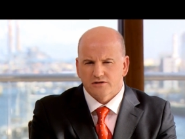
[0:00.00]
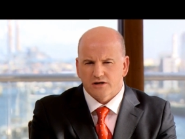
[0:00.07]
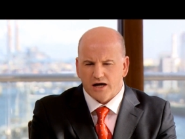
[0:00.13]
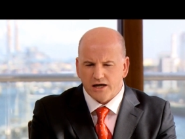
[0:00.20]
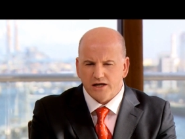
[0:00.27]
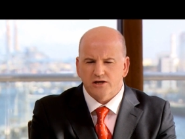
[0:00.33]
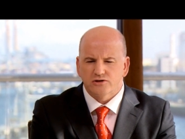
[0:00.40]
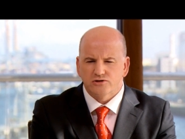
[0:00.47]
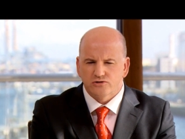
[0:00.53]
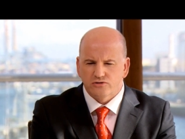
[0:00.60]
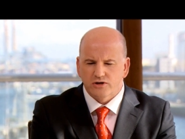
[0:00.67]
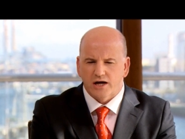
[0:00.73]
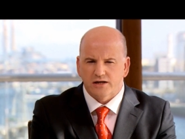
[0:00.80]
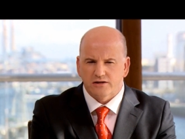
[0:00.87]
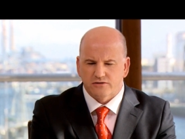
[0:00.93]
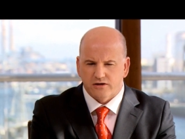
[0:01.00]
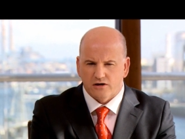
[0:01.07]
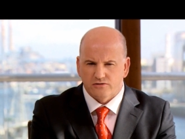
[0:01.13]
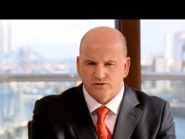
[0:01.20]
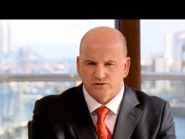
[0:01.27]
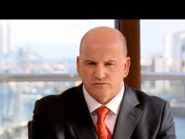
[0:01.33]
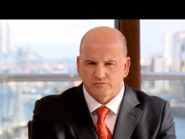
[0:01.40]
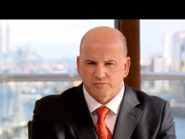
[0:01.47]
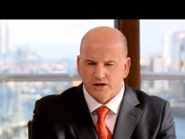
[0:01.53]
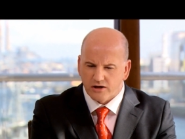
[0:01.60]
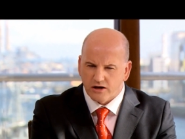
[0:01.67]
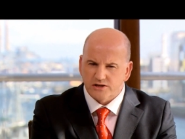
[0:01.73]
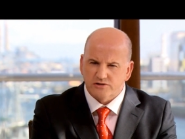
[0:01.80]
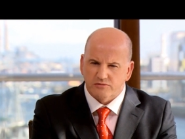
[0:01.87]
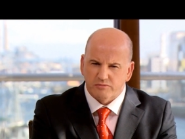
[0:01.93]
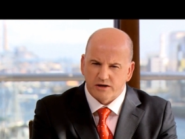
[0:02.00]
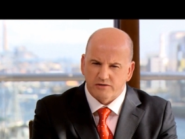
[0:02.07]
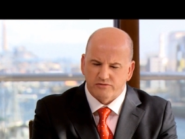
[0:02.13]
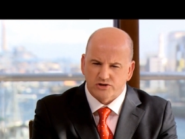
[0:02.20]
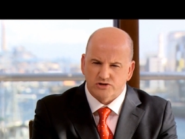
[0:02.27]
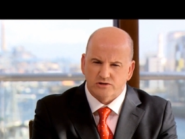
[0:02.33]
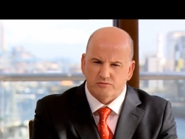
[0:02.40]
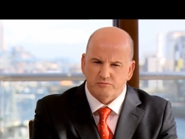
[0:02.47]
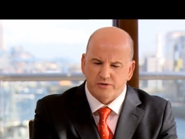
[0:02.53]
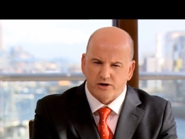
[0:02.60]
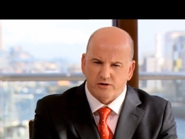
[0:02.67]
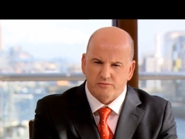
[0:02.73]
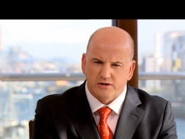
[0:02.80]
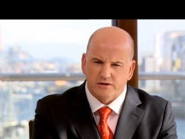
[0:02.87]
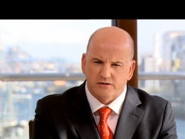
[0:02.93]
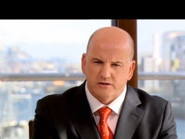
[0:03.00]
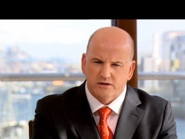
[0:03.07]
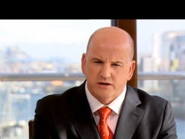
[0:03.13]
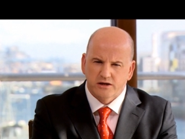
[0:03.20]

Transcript: I can do 9,000 because of my visual impairment.